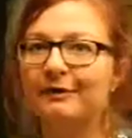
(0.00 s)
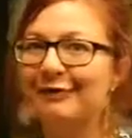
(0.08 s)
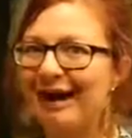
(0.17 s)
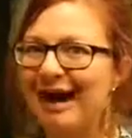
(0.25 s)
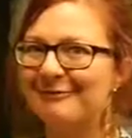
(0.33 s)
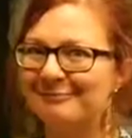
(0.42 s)

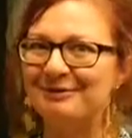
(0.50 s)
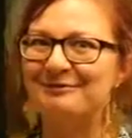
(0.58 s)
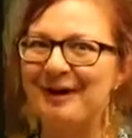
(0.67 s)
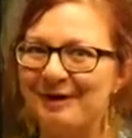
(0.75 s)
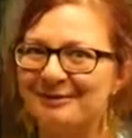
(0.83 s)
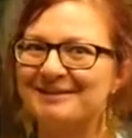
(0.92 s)
that have been
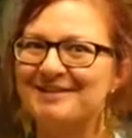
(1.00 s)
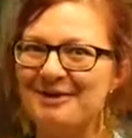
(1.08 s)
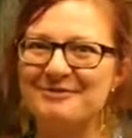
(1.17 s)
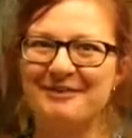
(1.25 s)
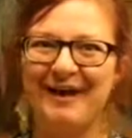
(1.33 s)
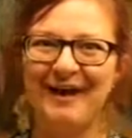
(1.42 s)
found
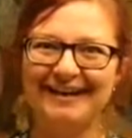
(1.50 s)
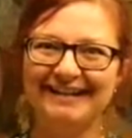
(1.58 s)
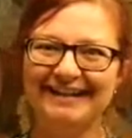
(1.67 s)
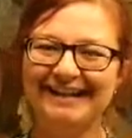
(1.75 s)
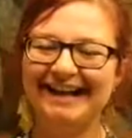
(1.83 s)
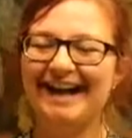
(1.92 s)
so far.
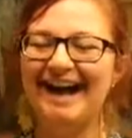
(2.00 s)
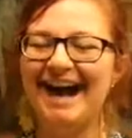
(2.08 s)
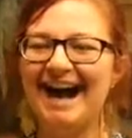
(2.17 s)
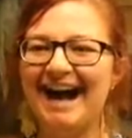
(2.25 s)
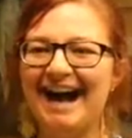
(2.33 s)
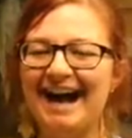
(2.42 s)

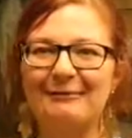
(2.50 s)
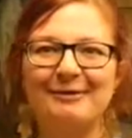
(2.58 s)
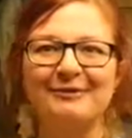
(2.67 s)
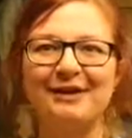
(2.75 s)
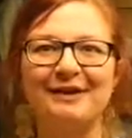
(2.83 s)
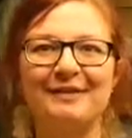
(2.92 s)

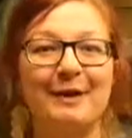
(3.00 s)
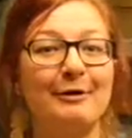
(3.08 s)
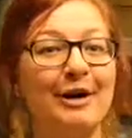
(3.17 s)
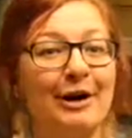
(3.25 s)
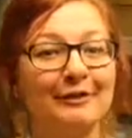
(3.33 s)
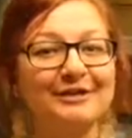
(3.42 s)
However, there
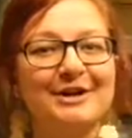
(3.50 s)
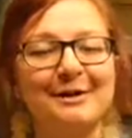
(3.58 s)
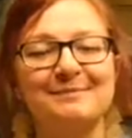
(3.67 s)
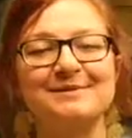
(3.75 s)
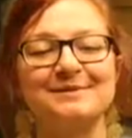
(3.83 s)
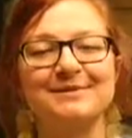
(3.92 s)
are other
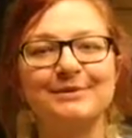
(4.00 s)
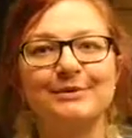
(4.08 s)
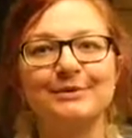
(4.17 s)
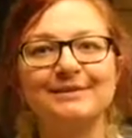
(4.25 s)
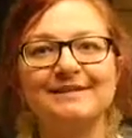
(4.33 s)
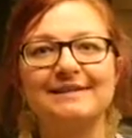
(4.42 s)
types of
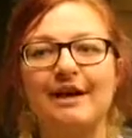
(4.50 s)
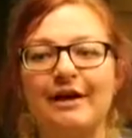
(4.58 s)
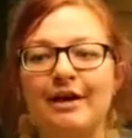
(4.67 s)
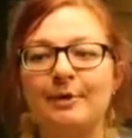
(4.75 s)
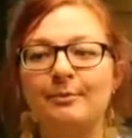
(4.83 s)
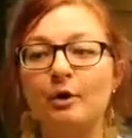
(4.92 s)
swords,
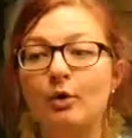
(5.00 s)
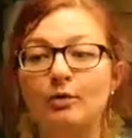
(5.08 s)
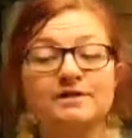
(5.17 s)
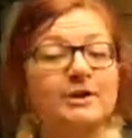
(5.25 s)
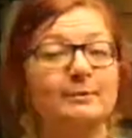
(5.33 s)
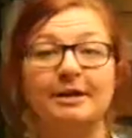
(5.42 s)

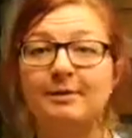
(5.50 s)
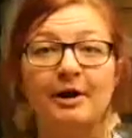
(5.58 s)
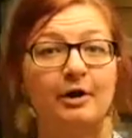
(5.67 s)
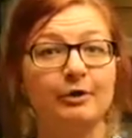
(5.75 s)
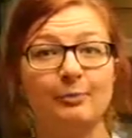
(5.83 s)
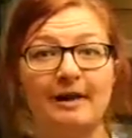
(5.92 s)
also made by
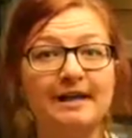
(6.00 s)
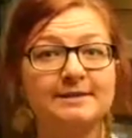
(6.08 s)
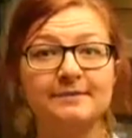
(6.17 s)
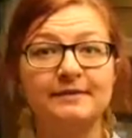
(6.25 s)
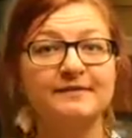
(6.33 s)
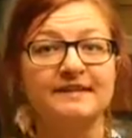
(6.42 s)
other
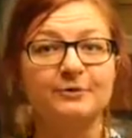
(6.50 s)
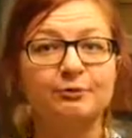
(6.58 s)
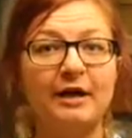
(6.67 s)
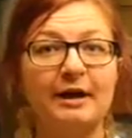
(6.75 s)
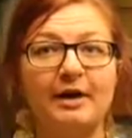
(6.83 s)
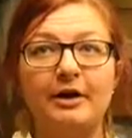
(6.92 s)
blacksmiths. There's
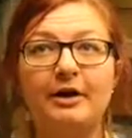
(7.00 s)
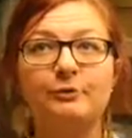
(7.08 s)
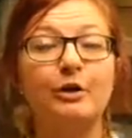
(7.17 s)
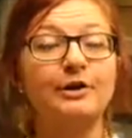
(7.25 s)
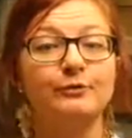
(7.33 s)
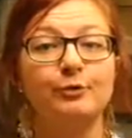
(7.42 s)
a
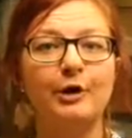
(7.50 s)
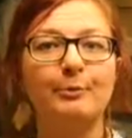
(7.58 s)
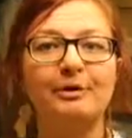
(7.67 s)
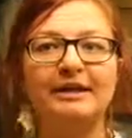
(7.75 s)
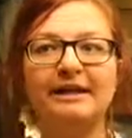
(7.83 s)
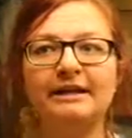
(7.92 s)
rival
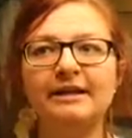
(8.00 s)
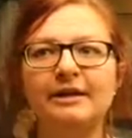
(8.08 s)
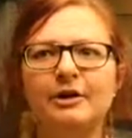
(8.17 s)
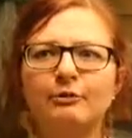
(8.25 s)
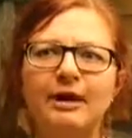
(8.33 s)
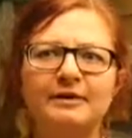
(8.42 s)
company
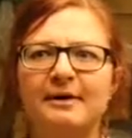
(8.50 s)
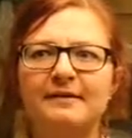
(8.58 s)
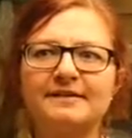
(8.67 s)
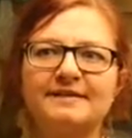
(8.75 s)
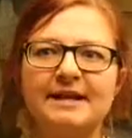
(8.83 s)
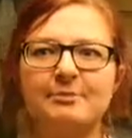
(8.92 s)
around
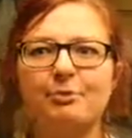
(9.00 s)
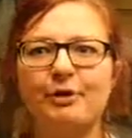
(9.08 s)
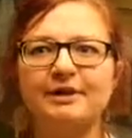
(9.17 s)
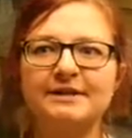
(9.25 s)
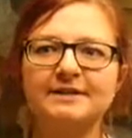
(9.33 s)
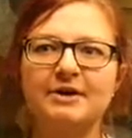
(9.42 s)
about the same
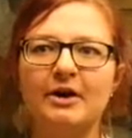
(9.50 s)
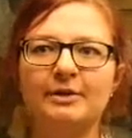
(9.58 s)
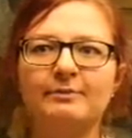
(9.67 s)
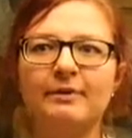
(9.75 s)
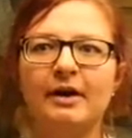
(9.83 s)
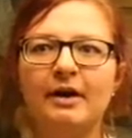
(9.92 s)
point in
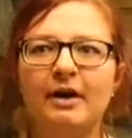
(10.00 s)
time